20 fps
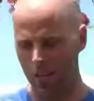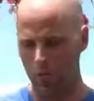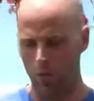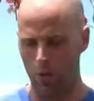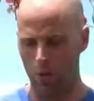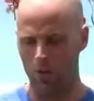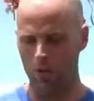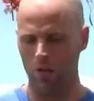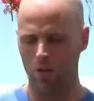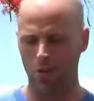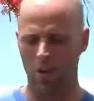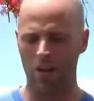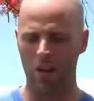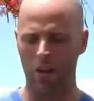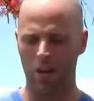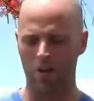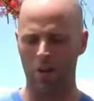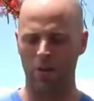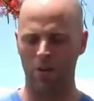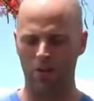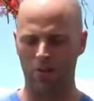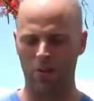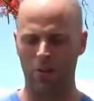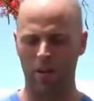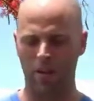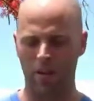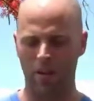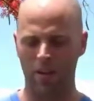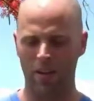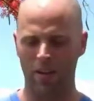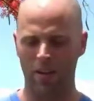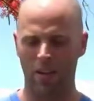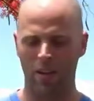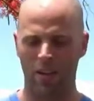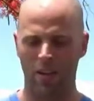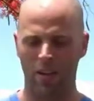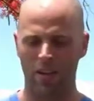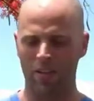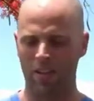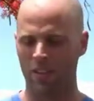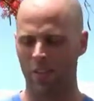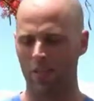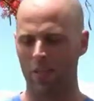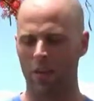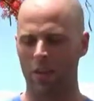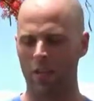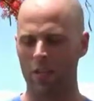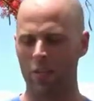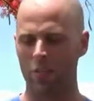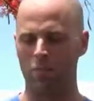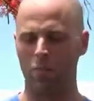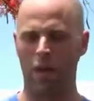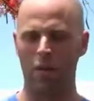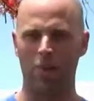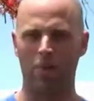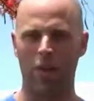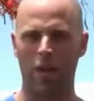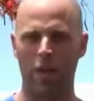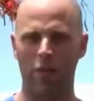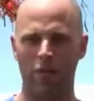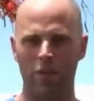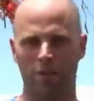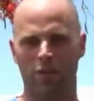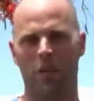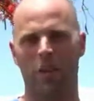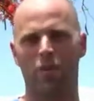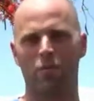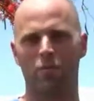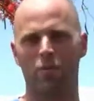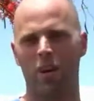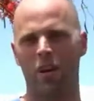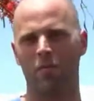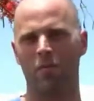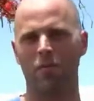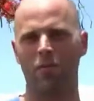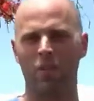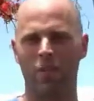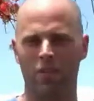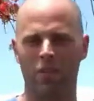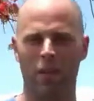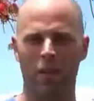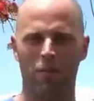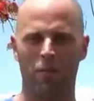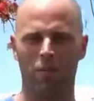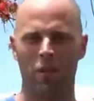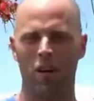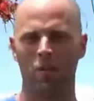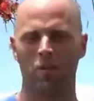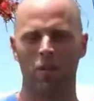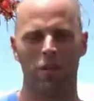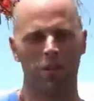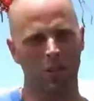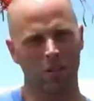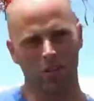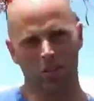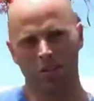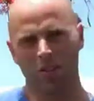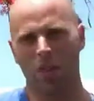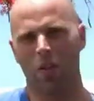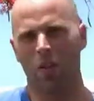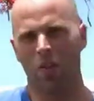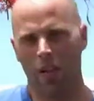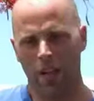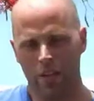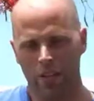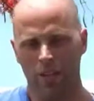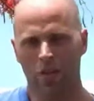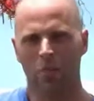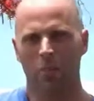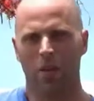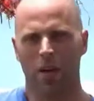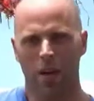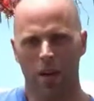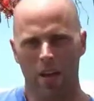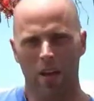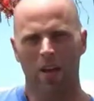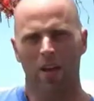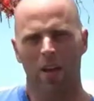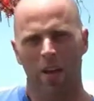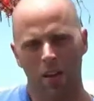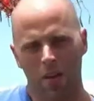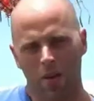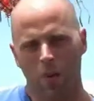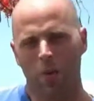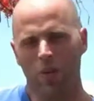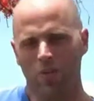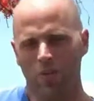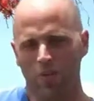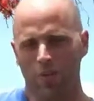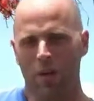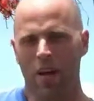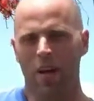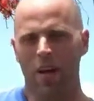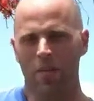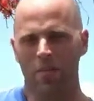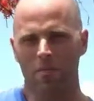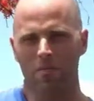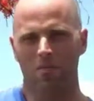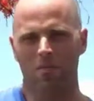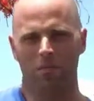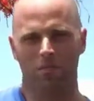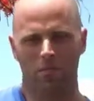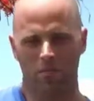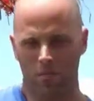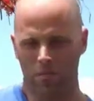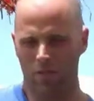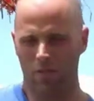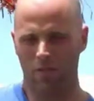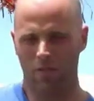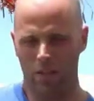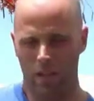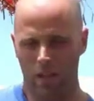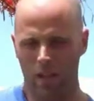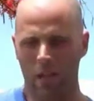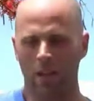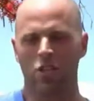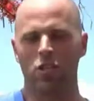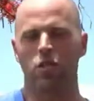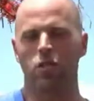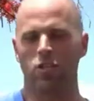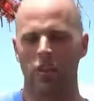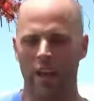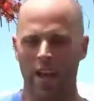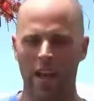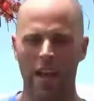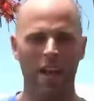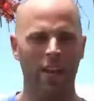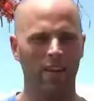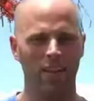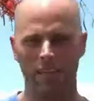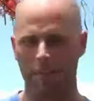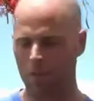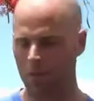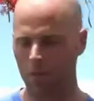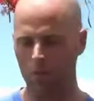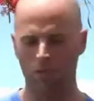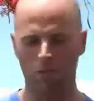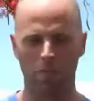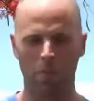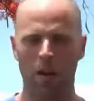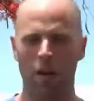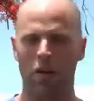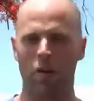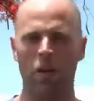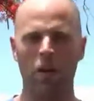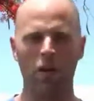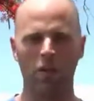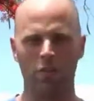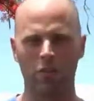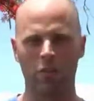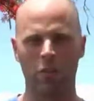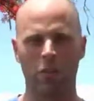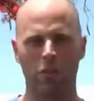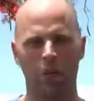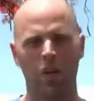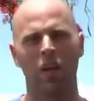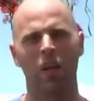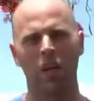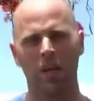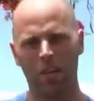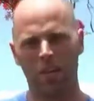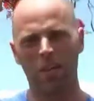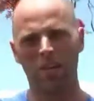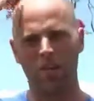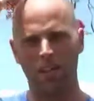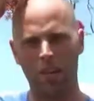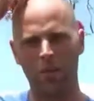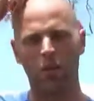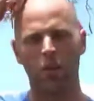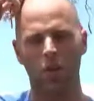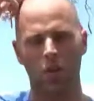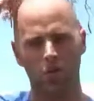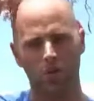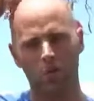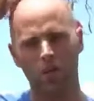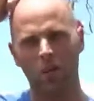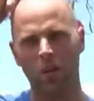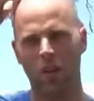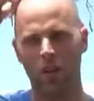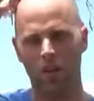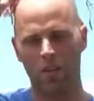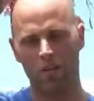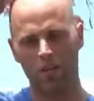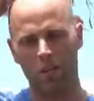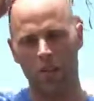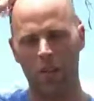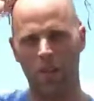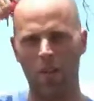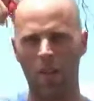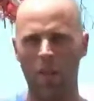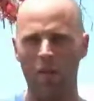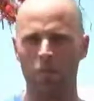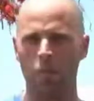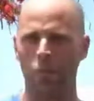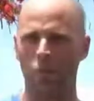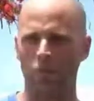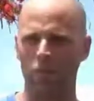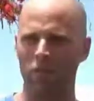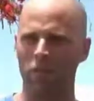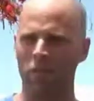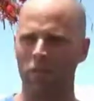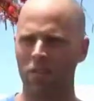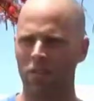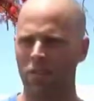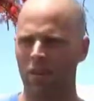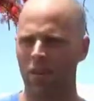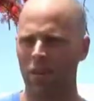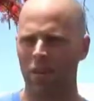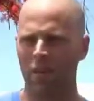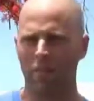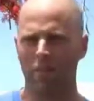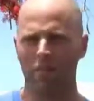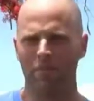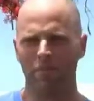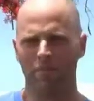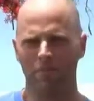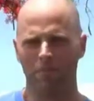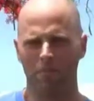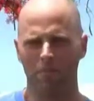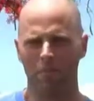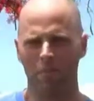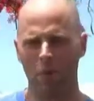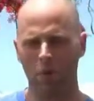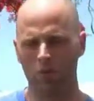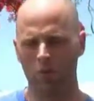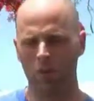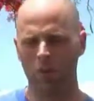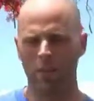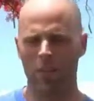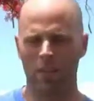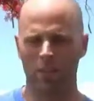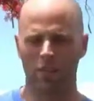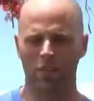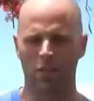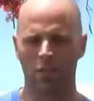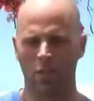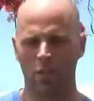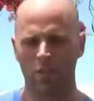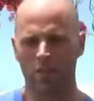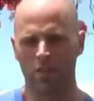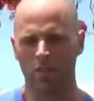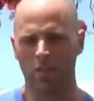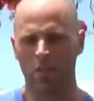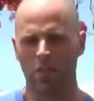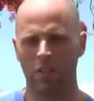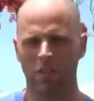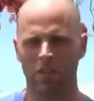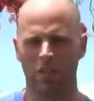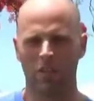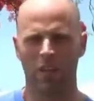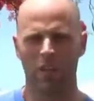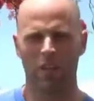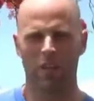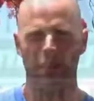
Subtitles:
as he was working his way down my spine, he's like, "Let me guess, you probably have this kind of problem and this kind of problem," and he could just tell that just by what spine issues I had, and he was spot on. So he definitely knows what he's talking about, a lot more than most of the doctors I've ever seen.